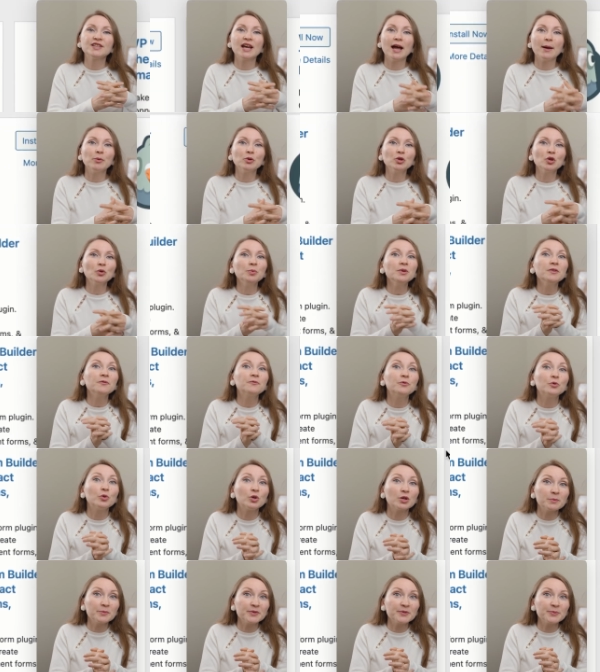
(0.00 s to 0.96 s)
WP
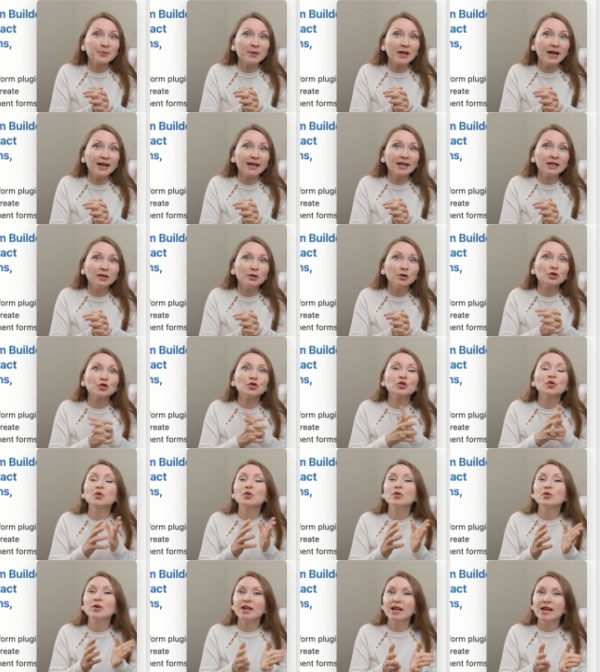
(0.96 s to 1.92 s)
Forms plugin to
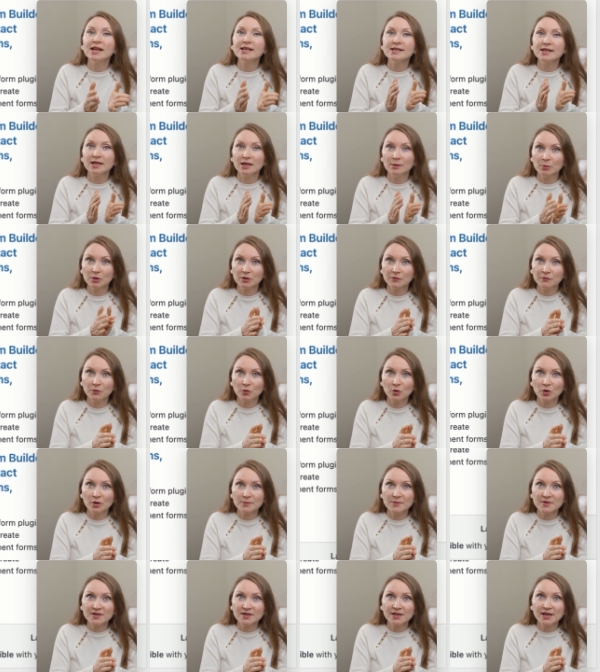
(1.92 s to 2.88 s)
create email
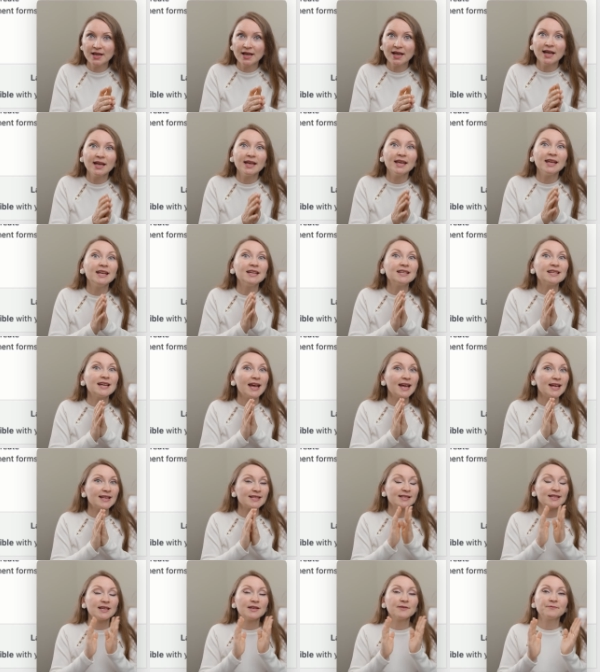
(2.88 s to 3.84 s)
forms. It
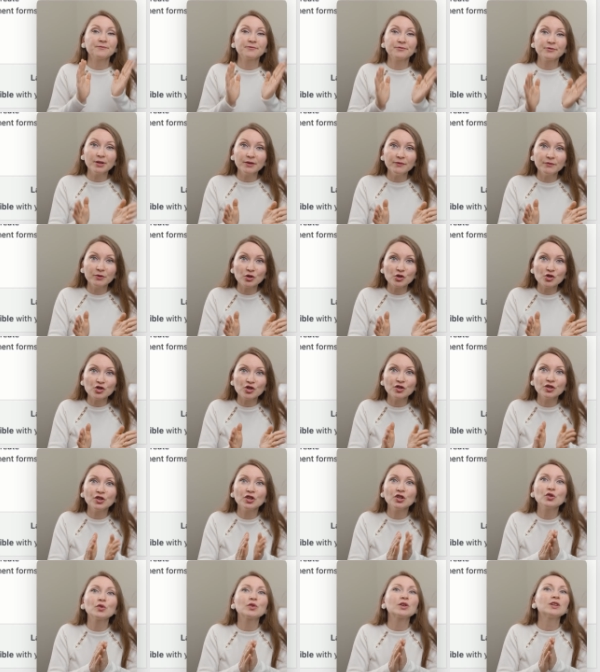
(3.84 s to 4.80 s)
has a free
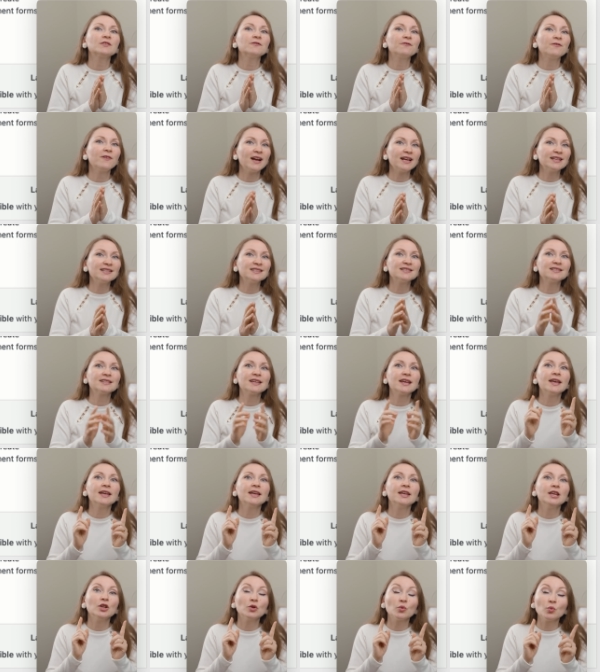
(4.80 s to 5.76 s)
version, you can find it
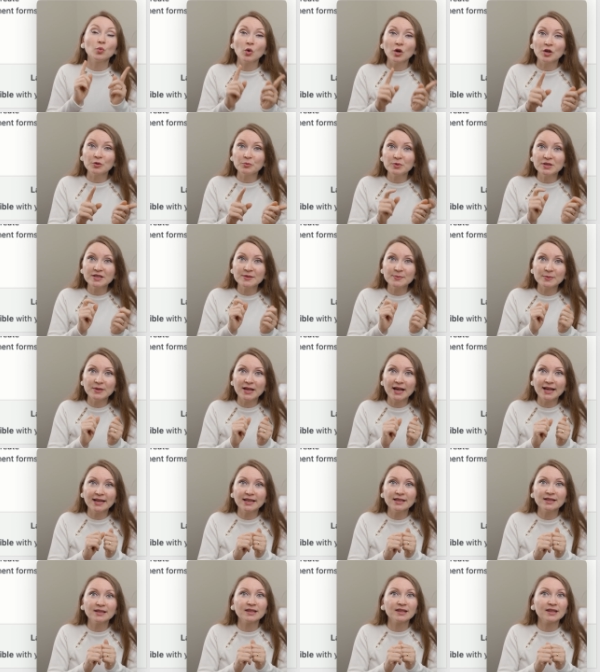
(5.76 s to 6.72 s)
in WordPress
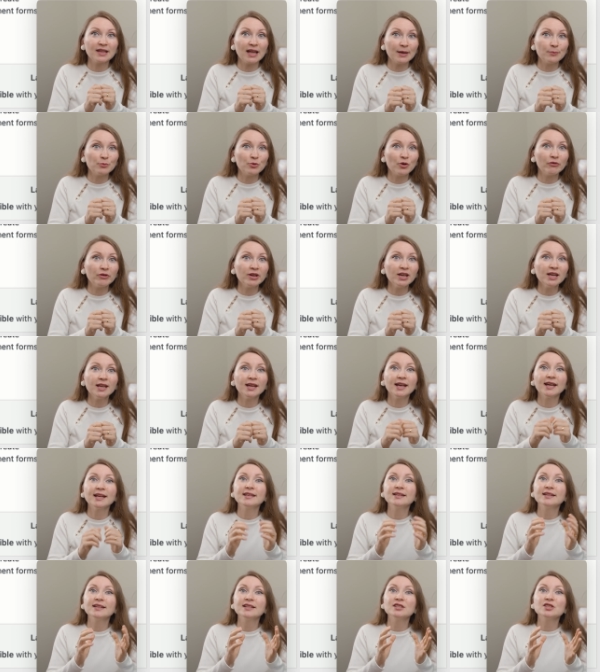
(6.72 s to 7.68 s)
plugin library
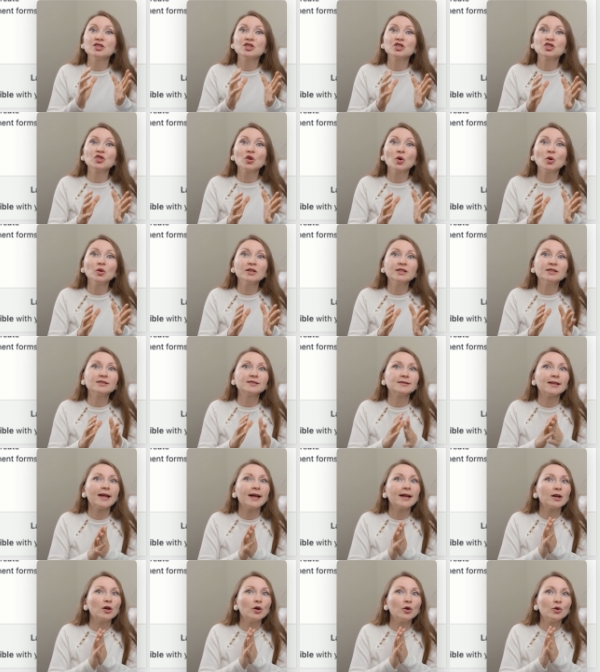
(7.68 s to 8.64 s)
and install it
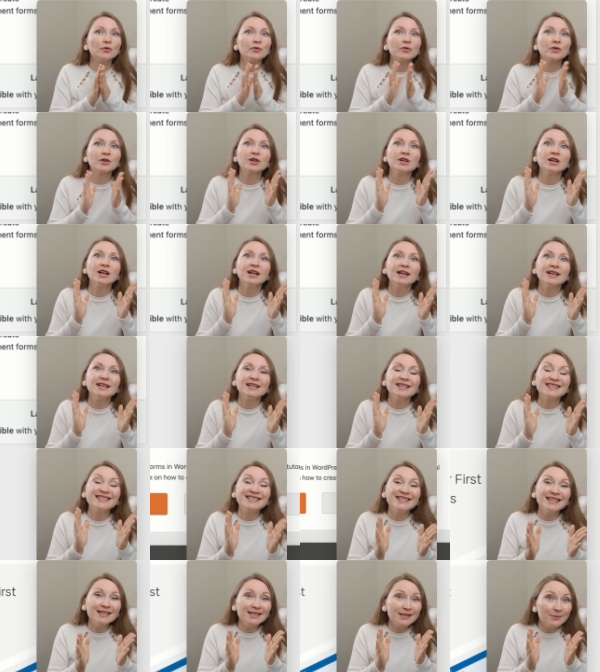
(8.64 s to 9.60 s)
like over
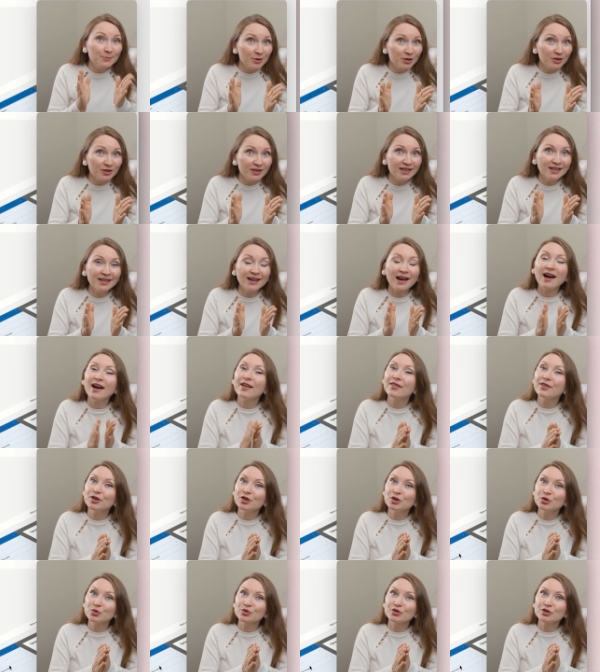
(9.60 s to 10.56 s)
6 million
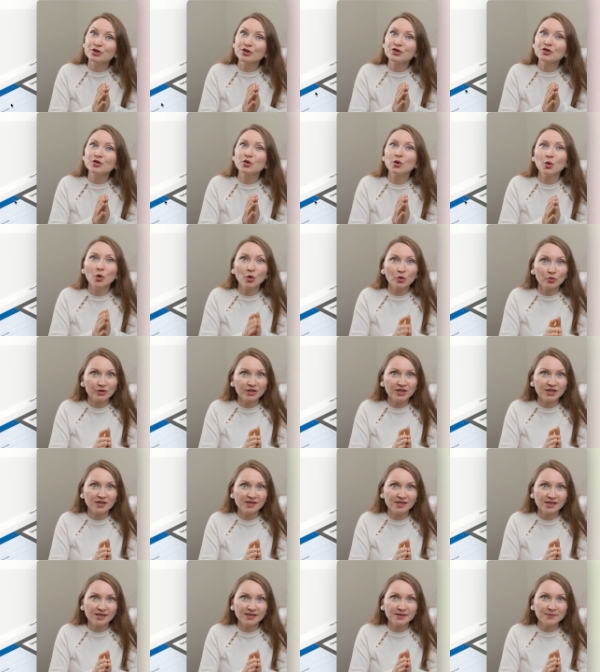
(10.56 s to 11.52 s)
other users
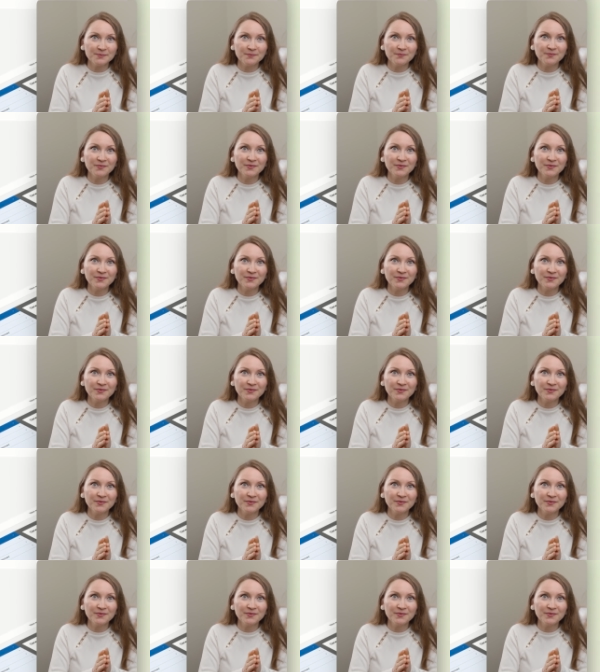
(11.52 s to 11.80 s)
already did.